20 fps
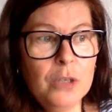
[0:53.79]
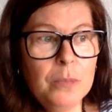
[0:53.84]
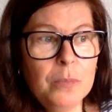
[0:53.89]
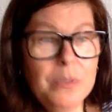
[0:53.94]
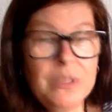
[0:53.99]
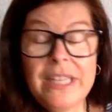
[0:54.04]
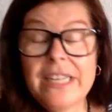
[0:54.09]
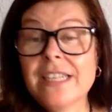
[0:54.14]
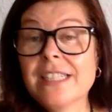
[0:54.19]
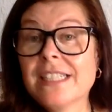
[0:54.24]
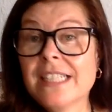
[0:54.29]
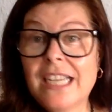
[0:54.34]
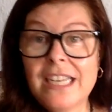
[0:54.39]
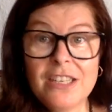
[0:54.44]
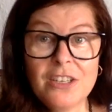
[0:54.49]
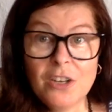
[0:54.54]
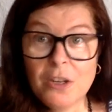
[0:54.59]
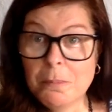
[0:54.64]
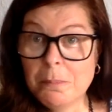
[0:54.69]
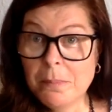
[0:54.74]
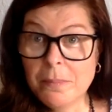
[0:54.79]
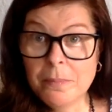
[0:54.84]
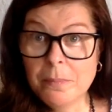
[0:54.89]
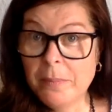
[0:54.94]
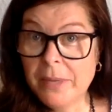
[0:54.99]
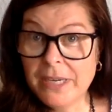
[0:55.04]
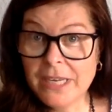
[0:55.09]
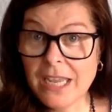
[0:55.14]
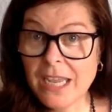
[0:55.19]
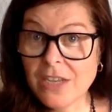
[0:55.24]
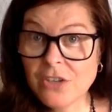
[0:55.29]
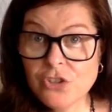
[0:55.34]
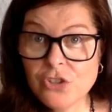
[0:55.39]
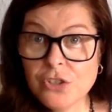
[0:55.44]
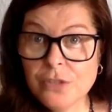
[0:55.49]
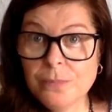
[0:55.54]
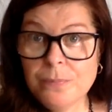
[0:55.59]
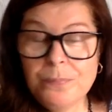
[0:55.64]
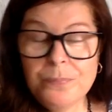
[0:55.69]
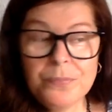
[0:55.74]
But then I started on
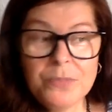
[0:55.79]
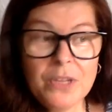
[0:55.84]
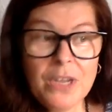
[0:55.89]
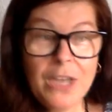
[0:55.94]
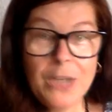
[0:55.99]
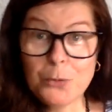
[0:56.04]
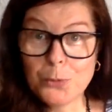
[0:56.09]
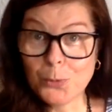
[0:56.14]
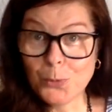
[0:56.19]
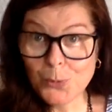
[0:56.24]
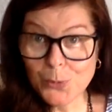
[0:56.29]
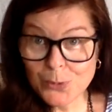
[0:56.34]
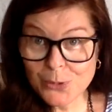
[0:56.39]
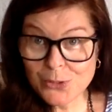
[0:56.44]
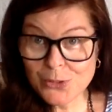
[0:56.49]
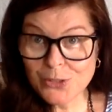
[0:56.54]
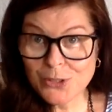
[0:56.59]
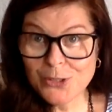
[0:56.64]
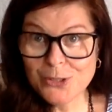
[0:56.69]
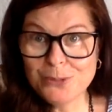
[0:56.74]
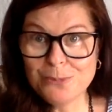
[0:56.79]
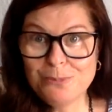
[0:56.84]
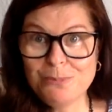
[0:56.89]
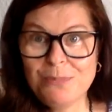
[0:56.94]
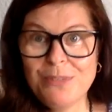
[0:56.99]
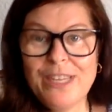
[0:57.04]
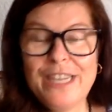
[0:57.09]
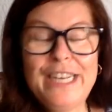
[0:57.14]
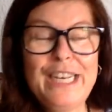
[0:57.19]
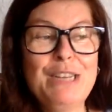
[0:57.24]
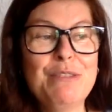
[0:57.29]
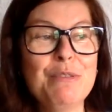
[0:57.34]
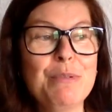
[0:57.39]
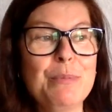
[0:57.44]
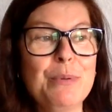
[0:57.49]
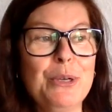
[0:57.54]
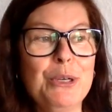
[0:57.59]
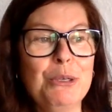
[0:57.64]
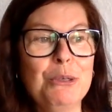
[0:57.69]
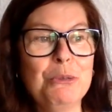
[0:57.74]
medication, hydrocortisone, and
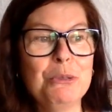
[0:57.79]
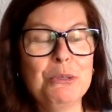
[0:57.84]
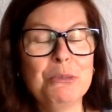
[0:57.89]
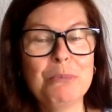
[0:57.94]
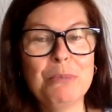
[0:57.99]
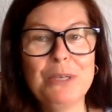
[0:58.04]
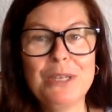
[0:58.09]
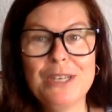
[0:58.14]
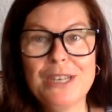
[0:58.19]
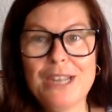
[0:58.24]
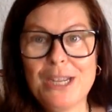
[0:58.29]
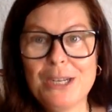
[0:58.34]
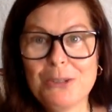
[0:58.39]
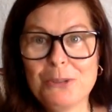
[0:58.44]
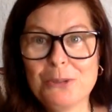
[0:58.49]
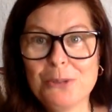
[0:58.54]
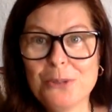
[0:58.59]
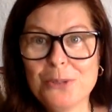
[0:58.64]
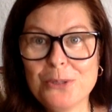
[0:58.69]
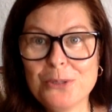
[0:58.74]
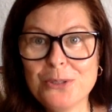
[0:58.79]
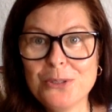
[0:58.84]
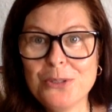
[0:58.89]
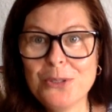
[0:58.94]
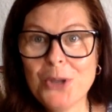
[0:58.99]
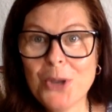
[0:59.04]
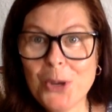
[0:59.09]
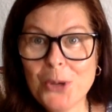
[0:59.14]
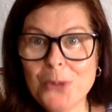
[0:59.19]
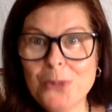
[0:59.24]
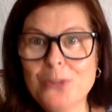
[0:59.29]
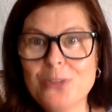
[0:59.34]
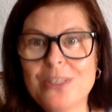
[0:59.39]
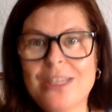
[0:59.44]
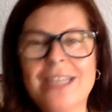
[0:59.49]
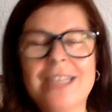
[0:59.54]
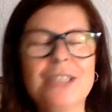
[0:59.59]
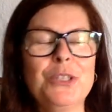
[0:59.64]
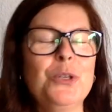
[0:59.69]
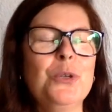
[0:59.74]
everybody who has been on hydrocortisone
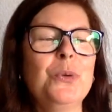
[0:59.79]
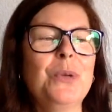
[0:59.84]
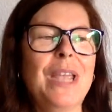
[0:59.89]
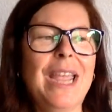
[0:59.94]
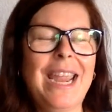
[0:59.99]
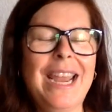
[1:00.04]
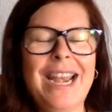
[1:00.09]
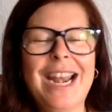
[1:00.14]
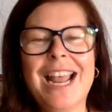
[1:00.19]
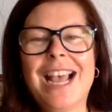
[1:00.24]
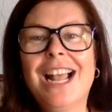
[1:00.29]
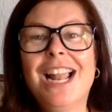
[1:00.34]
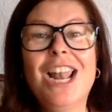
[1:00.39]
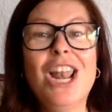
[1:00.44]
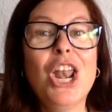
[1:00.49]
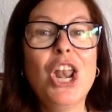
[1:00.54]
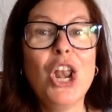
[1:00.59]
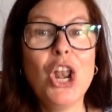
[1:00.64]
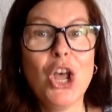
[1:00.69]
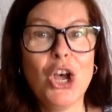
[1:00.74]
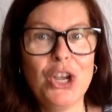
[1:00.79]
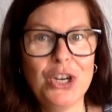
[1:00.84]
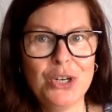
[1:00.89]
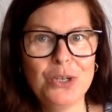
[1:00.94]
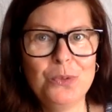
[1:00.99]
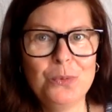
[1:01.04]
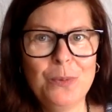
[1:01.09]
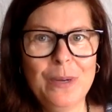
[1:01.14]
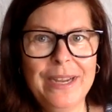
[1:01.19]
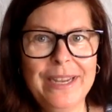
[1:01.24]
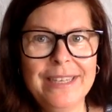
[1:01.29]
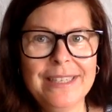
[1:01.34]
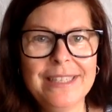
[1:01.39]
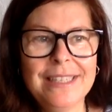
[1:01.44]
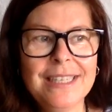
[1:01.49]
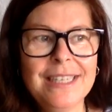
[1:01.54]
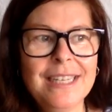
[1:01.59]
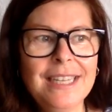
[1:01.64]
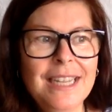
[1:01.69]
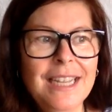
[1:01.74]
knows that you gain a lot of
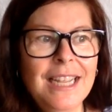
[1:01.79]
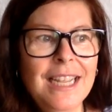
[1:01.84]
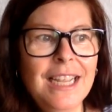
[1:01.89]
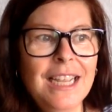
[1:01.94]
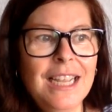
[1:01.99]
weight.